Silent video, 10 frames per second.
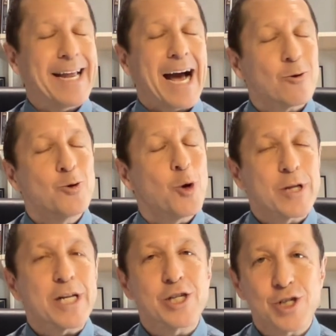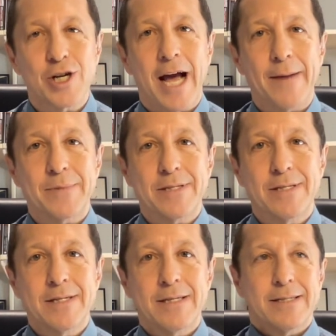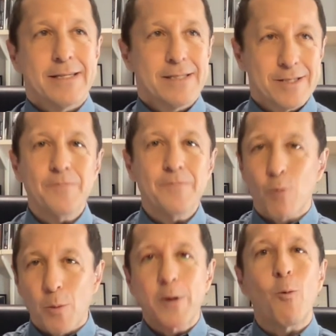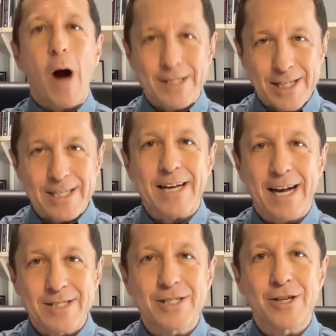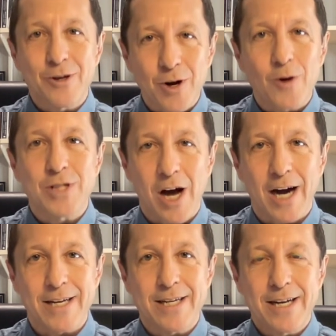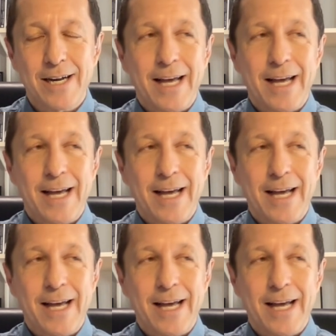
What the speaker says: And I don't know that it should happen. It's something we'll be watching as the year goes on.